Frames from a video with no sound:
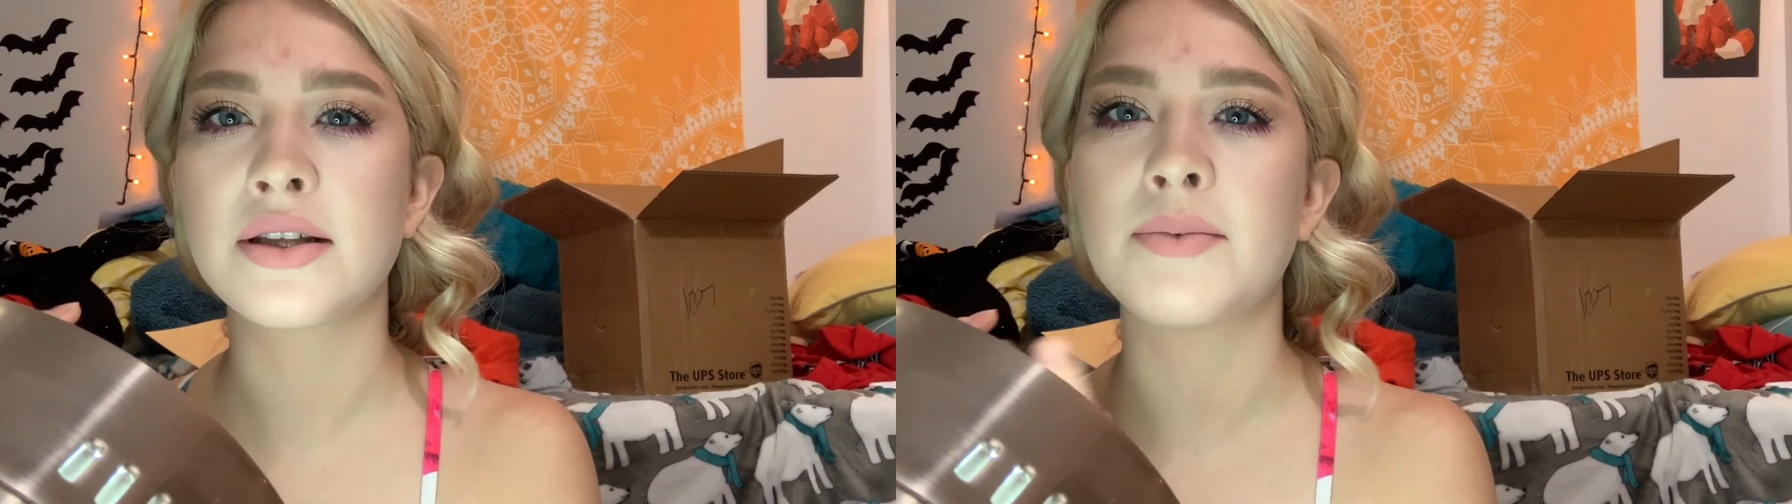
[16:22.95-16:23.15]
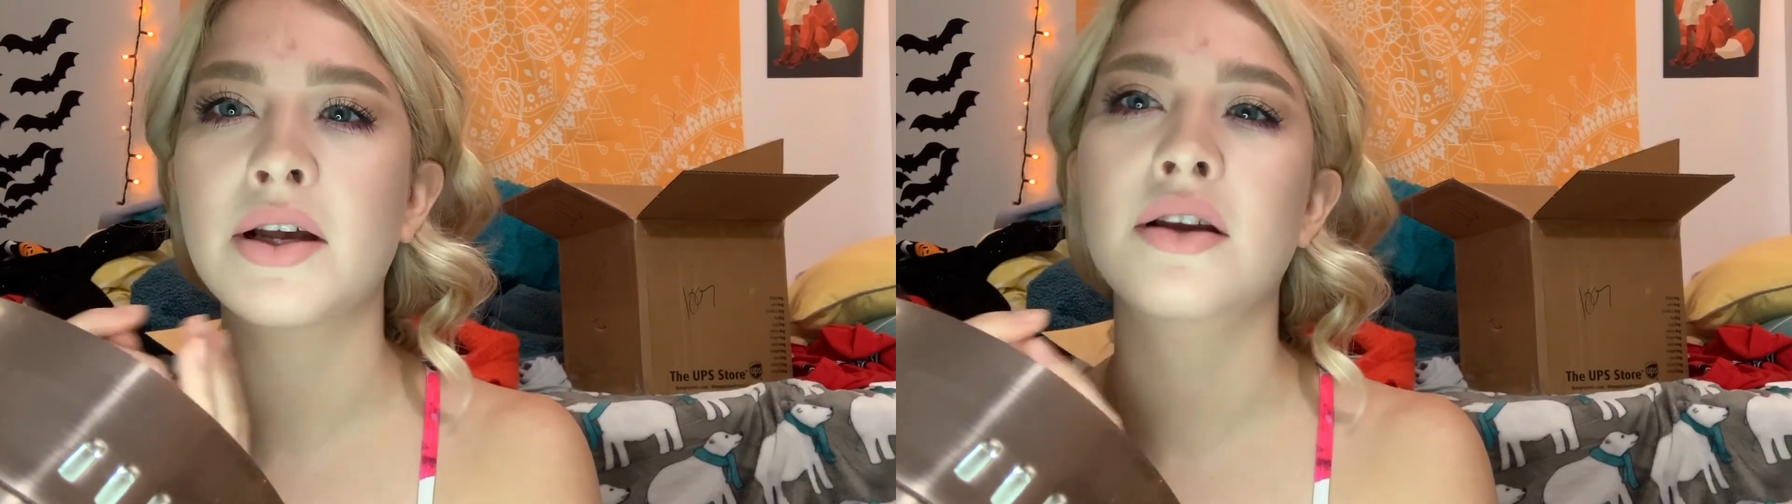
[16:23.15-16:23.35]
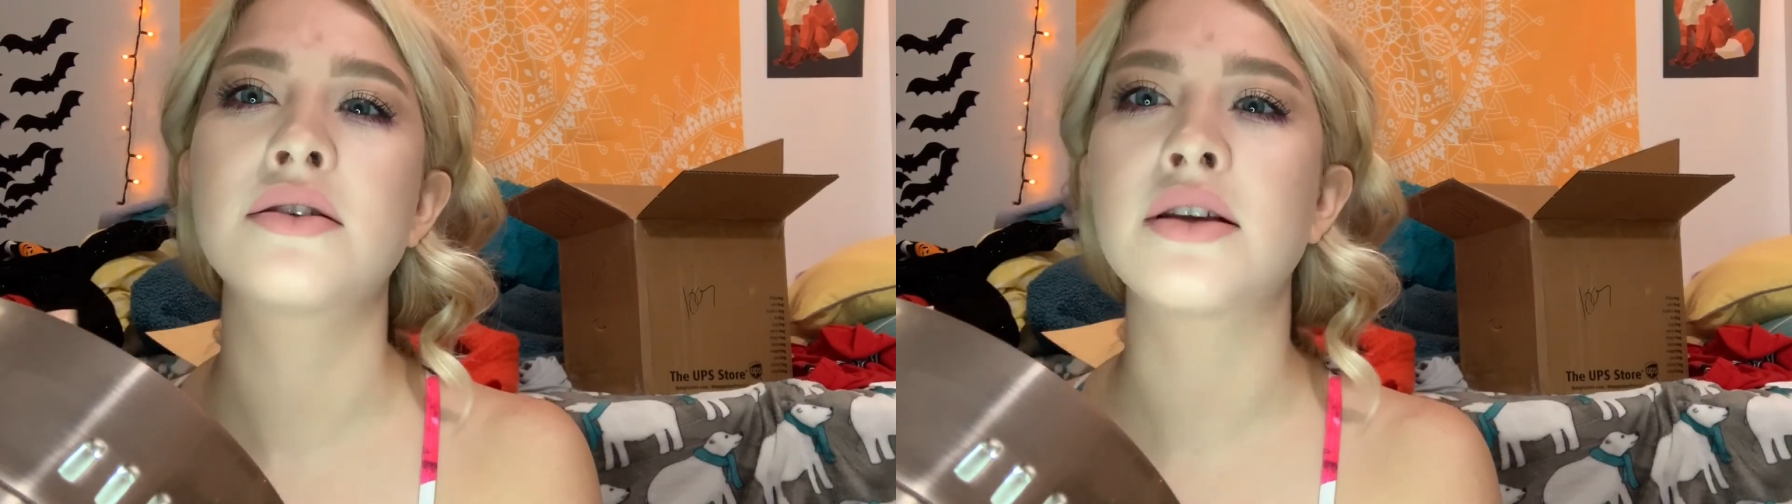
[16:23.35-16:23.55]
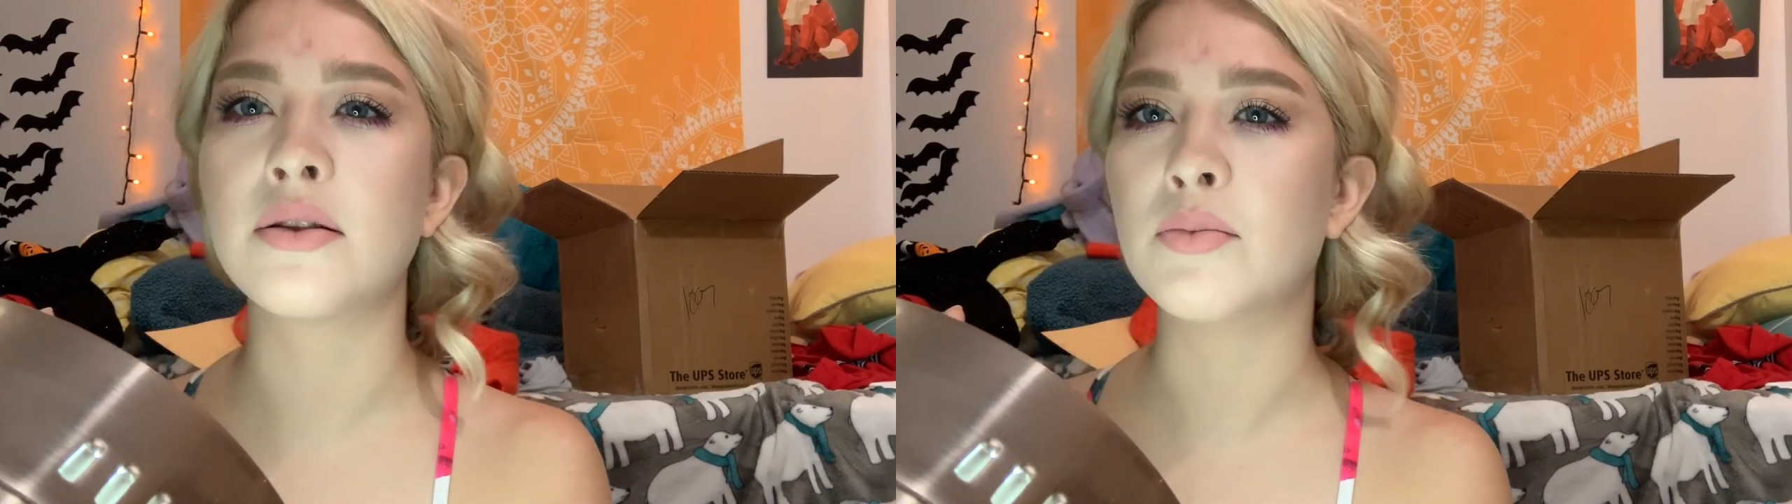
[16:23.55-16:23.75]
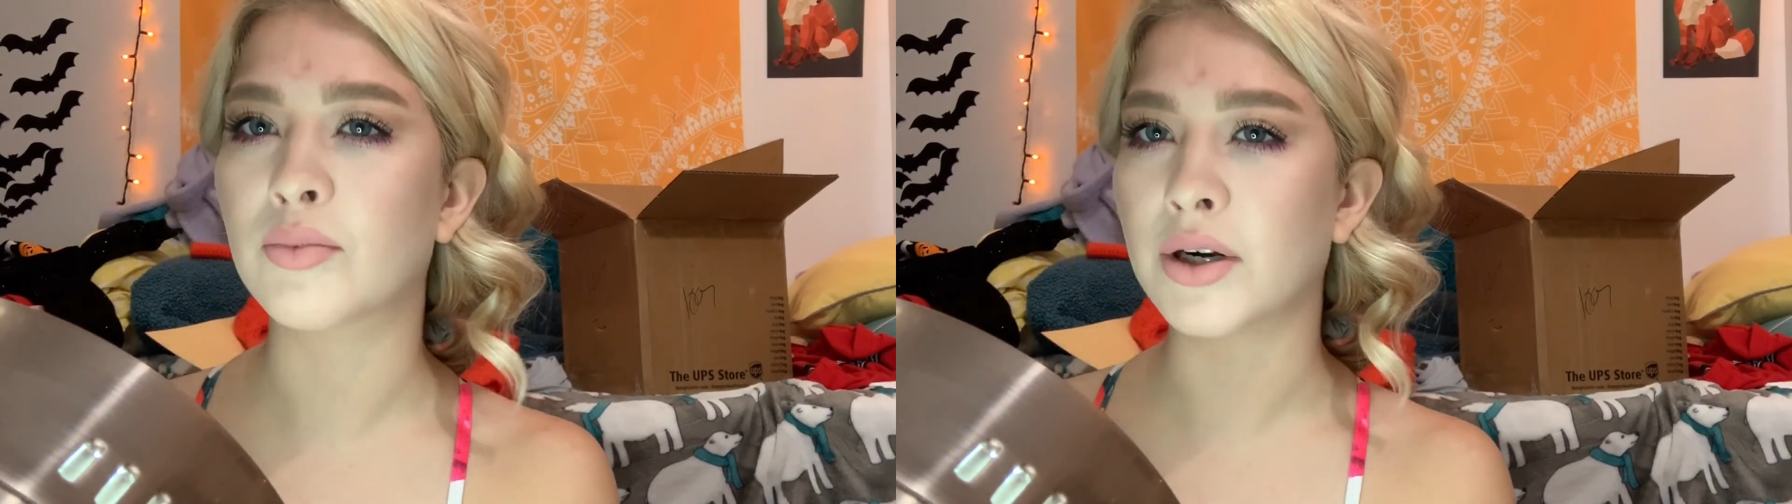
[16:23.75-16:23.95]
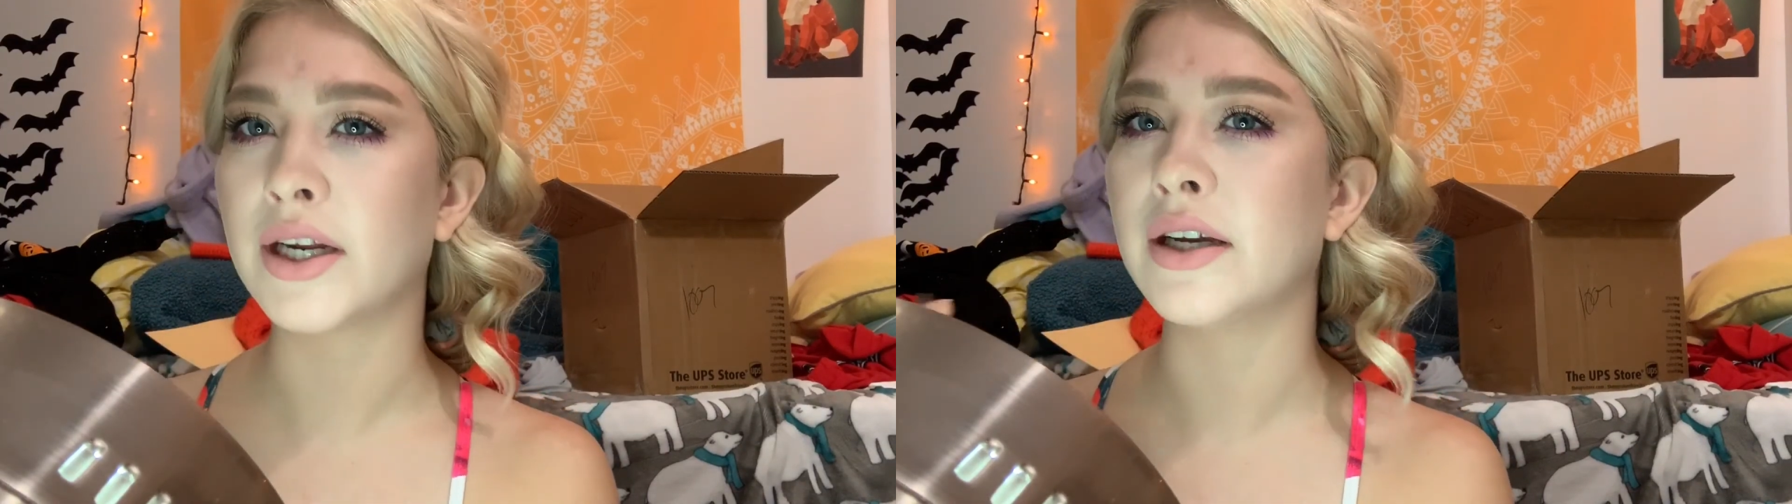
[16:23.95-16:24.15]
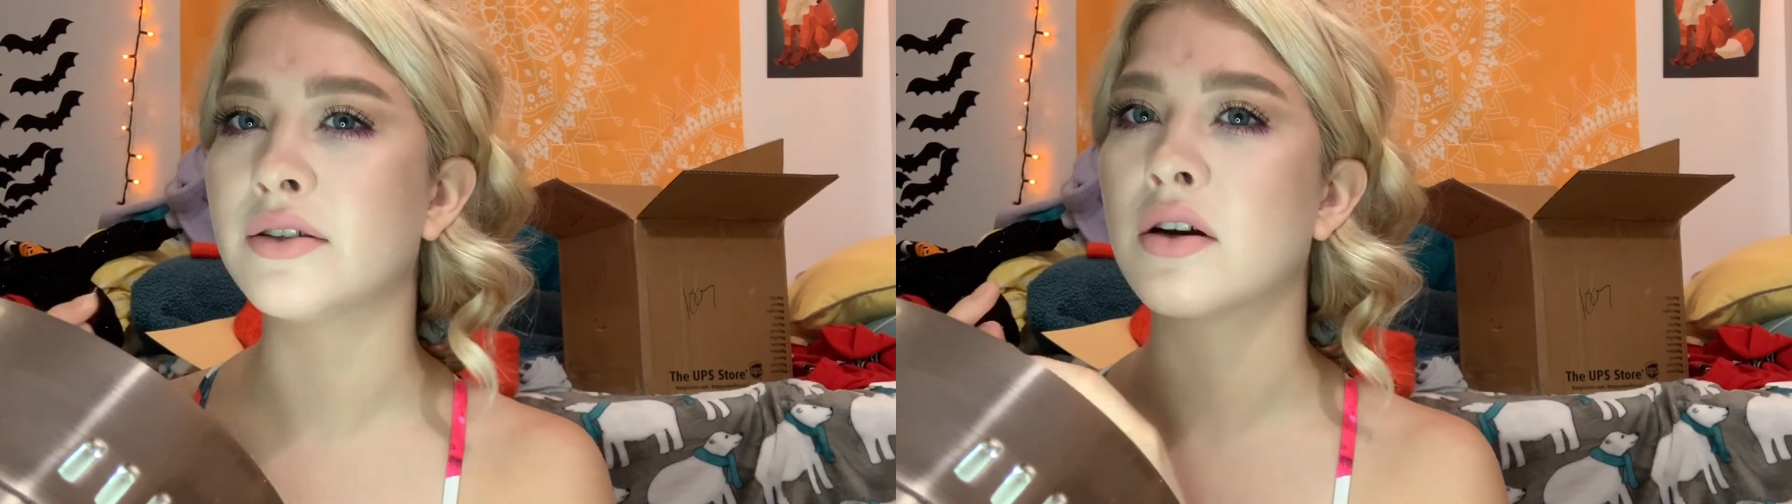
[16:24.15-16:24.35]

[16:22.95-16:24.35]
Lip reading: I'm not gonna say the brand